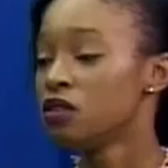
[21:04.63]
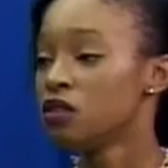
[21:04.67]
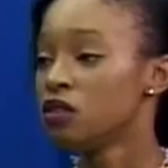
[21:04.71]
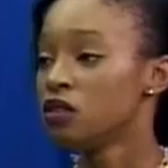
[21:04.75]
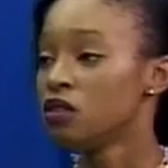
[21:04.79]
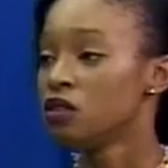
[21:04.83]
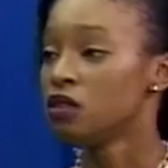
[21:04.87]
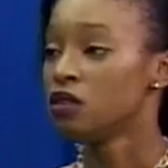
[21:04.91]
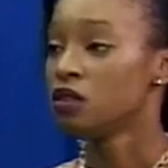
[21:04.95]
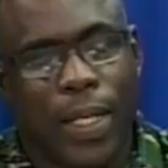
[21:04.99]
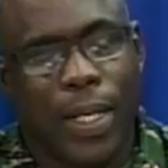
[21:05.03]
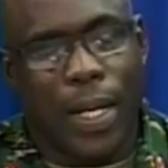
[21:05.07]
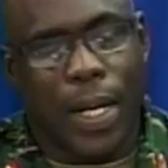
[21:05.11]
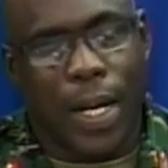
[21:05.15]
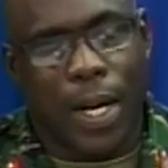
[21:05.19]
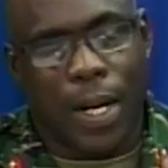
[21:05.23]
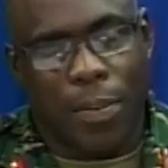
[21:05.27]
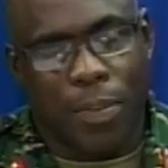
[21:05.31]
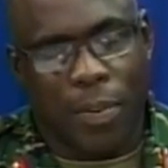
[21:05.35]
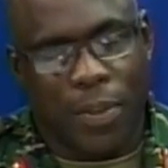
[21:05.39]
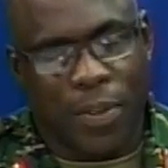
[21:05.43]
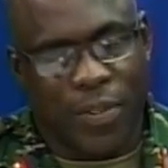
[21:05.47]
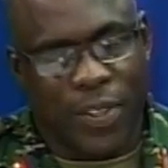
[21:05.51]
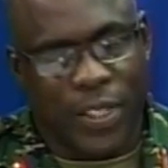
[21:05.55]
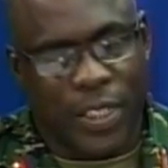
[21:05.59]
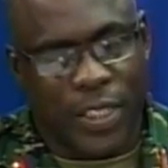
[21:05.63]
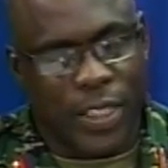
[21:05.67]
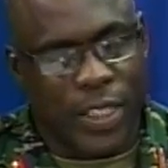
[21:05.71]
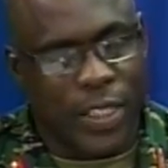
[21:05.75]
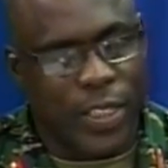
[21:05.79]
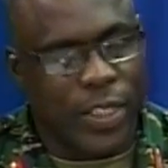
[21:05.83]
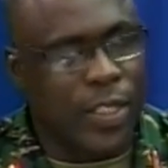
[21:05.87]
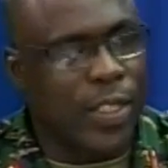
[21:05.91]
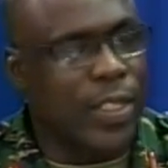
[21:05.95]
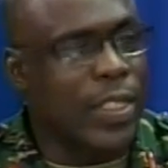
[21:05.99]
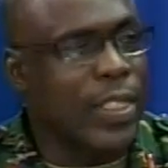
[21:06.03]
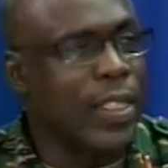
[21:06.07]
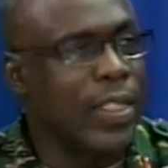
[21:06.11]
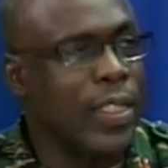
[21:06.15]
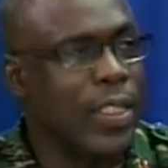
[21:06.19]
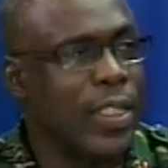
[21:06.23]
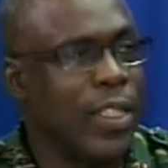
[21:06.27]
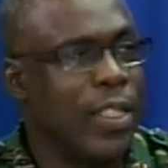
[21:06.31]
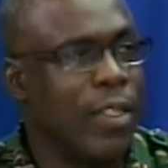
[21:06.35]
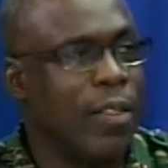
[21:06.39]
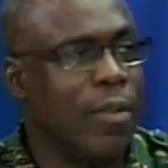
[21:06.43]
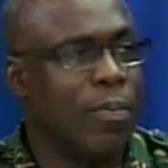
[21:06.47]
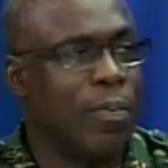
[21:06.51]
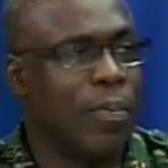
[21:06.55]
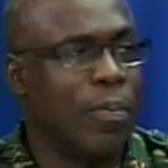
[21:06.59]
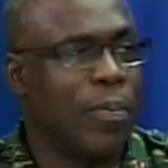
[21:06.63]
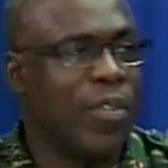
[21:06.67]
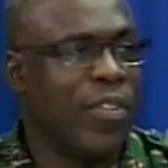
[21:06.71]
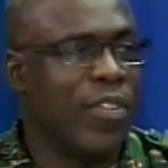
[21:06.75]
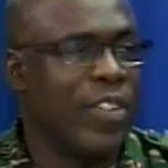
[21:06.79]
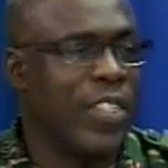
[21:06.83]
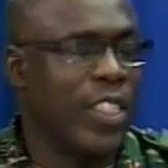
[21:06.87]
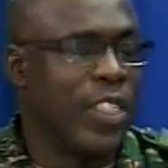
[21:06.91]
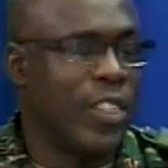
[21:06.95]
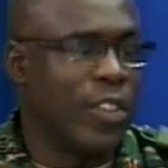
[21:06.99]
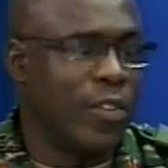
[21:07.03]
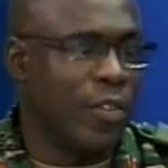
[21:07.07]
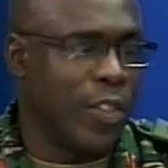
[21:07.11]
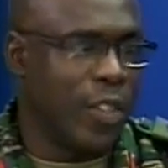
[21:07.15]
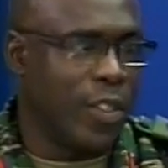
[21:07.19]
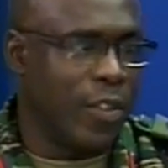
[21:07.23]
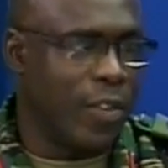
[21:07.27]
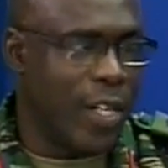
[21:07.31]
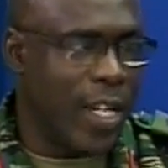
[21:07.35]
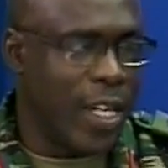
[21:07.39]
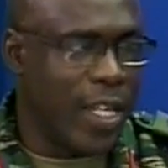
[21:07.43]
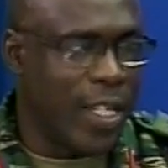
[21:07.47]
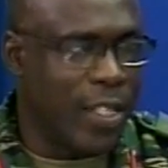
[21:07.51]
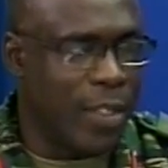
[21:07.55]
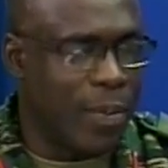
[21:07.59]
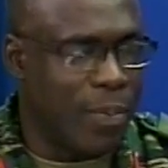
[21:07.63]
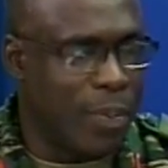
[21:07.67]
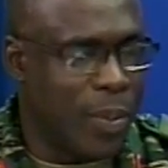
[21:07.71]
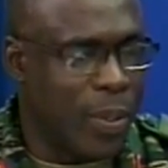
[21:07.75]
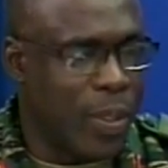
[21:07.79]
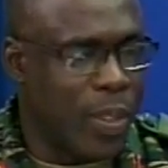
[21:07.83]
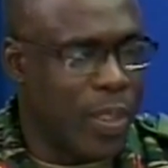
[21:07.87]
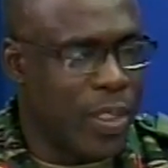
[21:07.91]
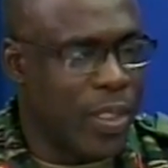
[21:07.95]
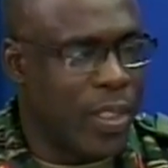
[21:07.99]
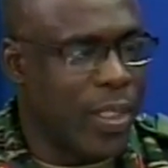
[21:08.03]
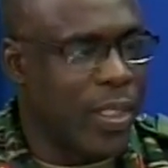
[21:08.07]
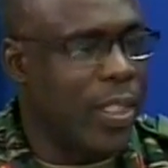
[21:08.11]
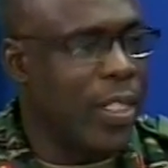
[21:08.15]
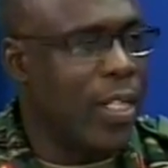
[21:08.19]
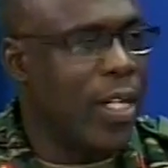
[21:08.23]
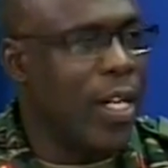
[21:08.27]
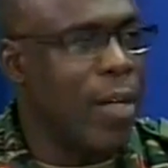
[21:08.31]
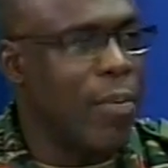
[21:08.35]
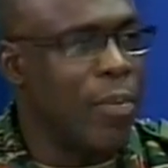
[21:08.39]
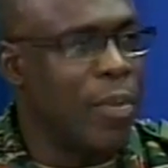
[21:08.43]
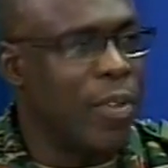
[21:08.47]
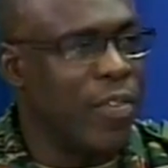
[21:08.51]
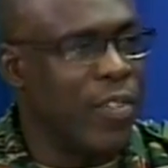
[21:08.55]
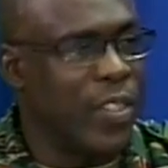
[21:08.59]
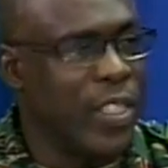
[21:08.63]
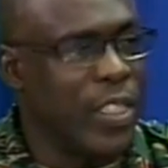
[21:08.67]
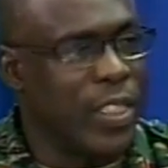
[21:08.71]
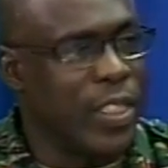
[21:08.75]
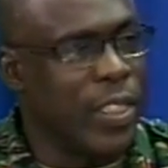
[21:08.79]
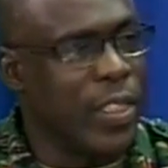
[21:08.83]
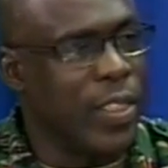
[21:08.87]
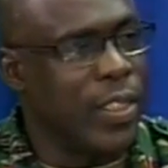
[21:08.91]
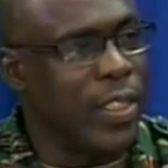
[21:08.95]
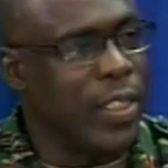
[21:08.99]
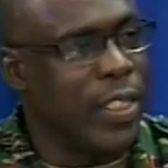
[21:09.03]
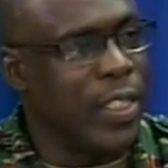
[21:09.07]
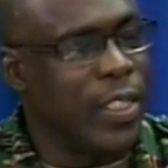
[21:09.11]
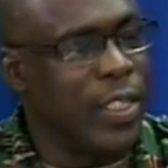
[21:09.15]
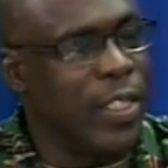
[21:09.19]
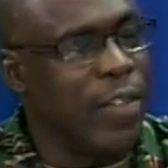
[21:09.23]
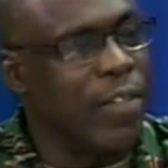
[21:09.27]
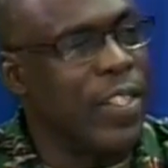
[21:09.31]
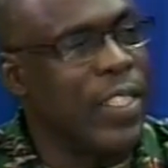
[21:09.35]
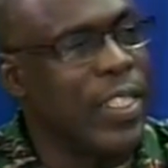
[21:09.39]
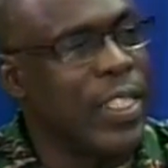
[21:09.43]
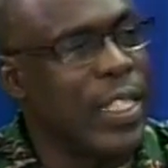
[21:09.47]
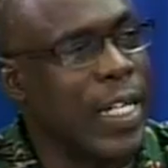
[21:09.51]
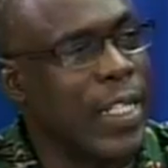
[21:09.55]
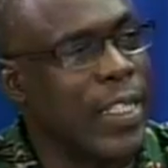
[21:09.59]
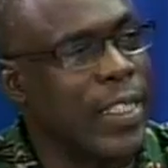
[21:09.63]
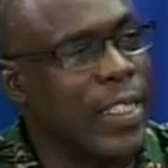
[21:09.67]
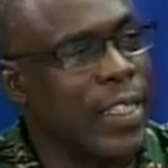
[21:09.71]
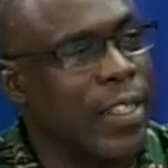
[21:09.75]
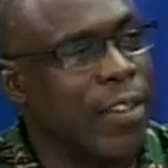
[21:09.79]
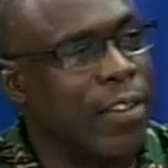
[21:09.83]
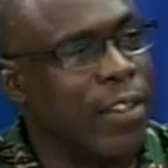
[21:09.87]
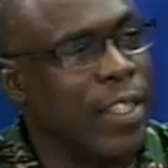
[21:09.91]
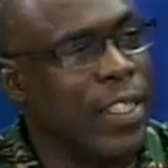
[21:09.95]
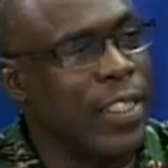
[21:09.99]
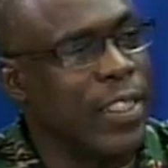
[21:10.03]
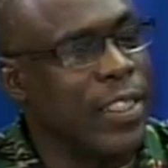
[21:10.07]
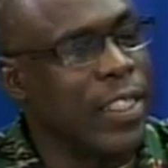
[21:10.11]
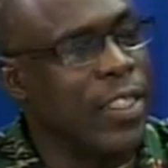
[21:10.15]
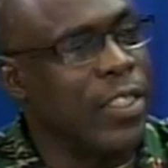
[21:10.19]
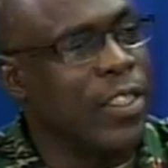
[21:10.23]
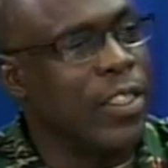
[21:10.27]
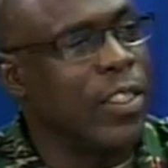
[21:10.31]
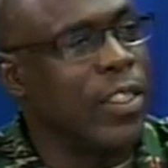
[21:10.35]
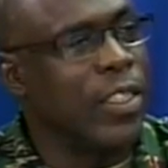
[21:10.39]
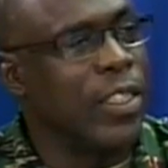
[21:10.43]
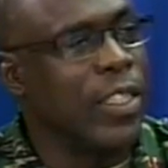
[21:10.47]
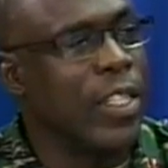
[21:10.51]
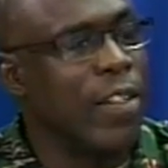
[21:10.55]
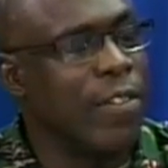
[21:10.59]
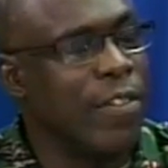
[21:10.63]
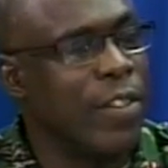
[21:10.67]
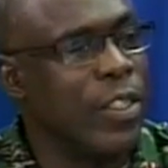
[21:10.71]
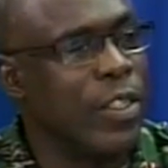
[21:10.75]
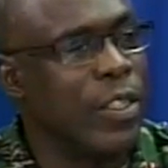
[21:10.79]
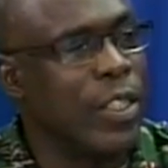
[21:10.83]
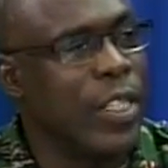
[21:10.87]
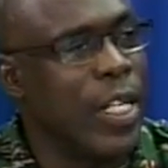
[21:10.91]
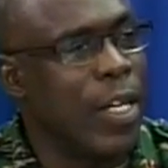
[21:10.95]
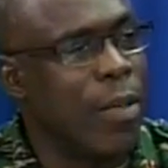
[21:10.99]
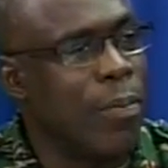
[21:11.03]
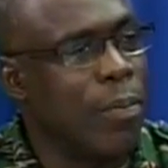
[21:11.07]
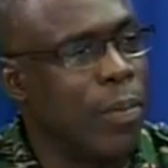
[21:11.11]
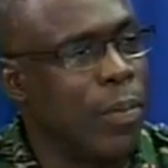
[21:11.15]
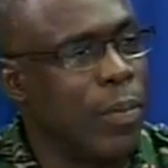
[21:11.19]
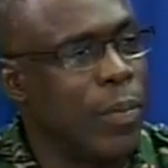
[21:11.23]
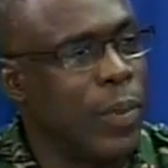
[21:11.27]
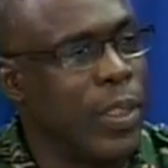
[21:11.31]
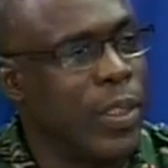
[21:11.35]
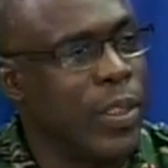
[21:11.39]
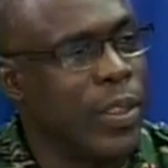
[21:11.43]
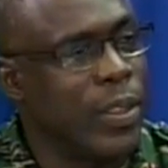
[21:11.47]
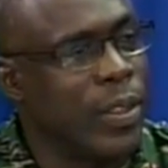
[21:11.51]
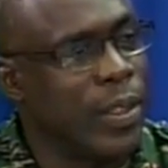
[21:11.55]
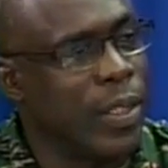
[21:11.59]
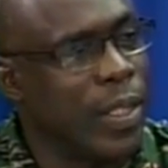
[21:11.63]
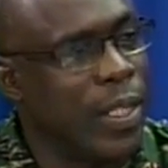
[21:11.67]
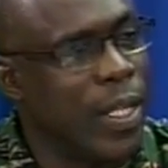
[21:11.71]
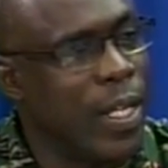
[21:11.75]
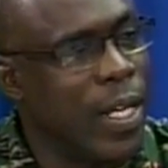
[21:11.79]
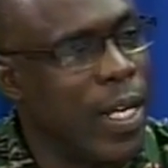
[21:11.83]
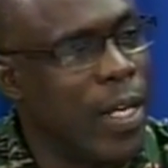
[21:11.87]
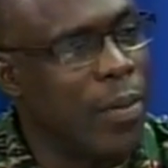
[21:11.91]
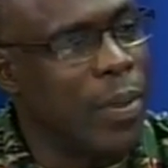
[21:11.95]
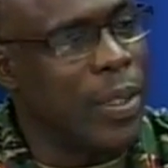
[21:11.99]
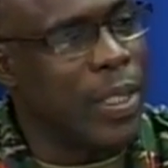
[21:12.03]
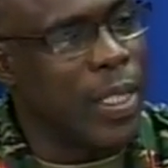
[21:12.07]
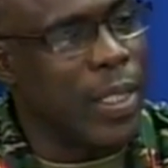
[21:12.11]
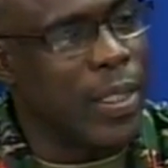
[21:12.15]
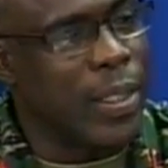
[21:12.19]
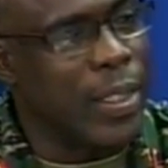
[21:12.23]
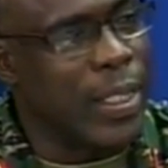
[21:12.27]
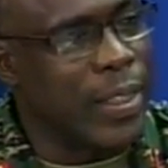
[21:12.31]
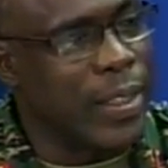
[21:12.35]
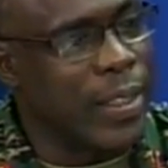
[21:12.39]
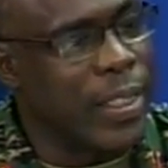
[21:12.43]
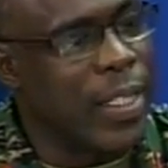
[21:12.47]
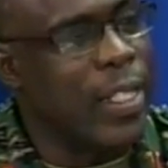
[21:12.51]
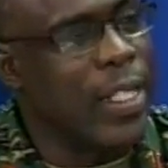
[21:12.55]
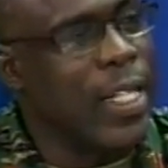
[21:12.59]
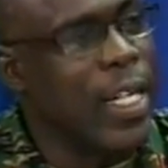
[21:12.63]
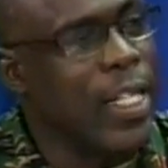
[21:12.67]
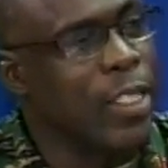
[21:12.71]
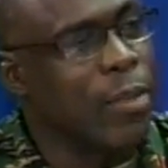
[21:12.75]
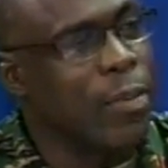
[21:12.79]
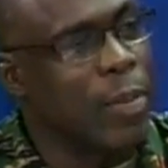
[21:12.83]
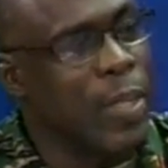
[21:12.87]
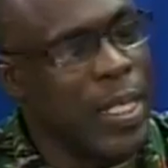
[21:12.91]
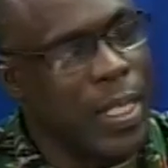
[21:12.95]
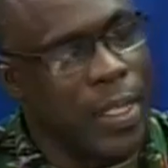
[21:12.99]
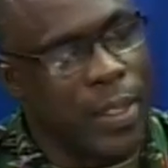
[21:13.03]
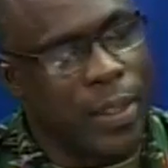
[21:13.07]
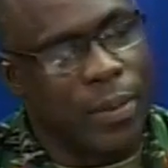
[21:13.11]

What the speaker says: There are provisions, just as there are provisions for the regular person, there are provisions, there are different categorizations given to them, which I will not necessarily explain.